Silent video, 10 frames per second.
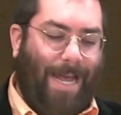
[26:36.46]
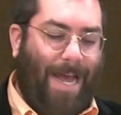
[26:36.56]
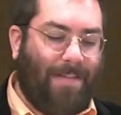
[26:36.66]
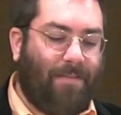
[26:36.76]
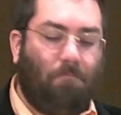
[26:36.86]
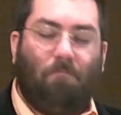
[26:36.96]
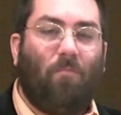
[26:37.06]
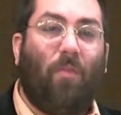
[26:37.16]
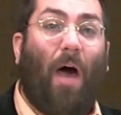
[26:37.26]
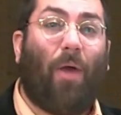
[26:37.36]
That's
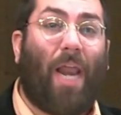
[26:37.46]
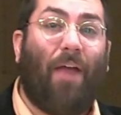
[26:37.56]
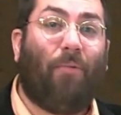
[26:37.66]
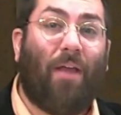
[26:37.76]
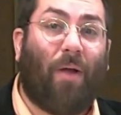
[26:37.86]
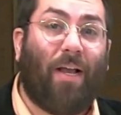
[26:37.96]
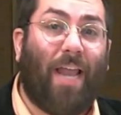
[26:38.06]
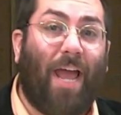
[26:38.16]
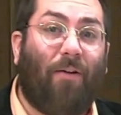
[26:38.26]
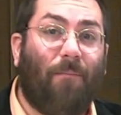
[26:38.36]
not what I read right
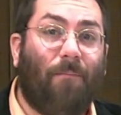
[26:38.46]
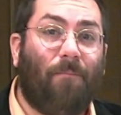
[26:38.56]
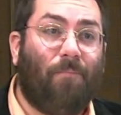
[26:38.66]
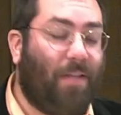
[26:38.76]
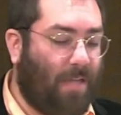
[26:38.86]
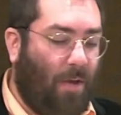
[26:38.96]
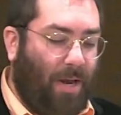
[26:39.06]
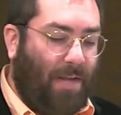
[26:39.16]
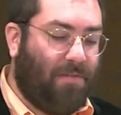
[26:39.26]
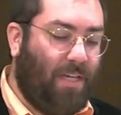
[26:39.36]
now. That's not what
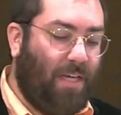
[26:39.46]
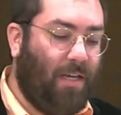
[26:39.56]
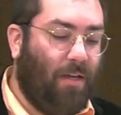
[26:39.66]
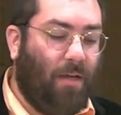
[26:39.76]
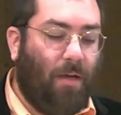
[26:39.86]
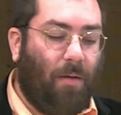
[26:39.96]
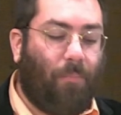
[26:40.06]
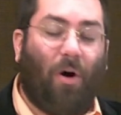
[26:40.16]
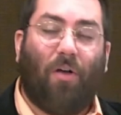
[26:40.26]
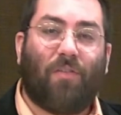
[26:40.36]
I see
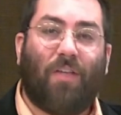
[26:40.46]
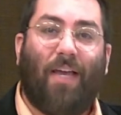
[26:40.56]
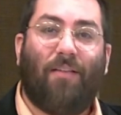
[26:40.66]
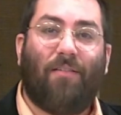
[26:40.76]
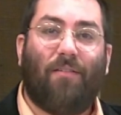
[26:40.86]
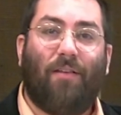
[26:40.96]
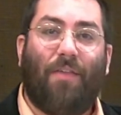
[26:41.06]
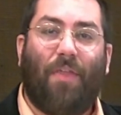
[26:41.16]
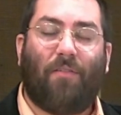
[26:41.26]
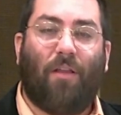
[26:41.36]
Paul says in
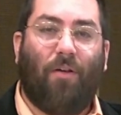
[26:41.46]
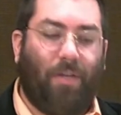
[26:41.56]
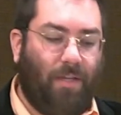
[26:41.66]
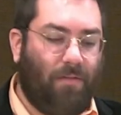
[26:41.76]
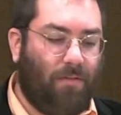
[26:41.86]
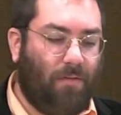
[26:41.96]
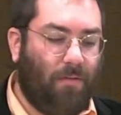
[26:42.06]
Thessalonians.